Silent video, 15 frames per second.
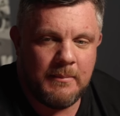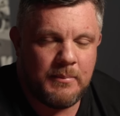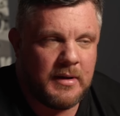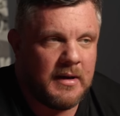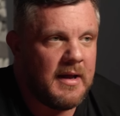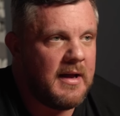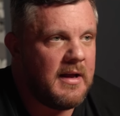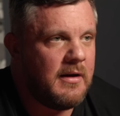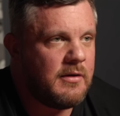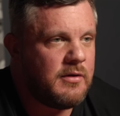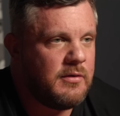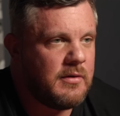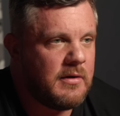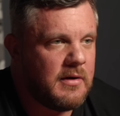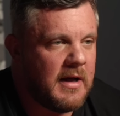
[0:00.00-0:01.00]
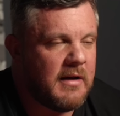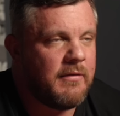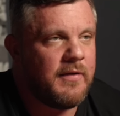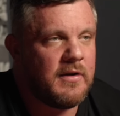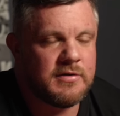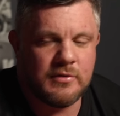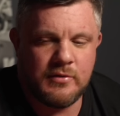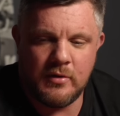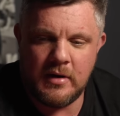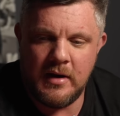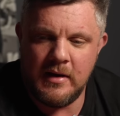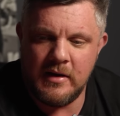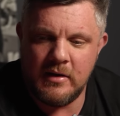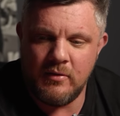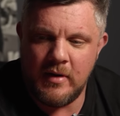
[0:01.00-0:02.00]
been hitting an official
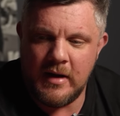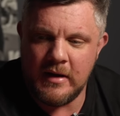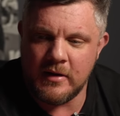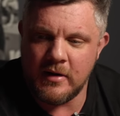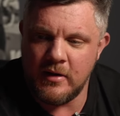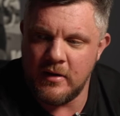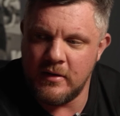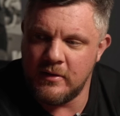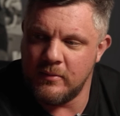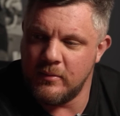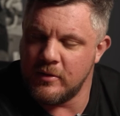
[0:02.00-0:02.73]
Ukrainian record.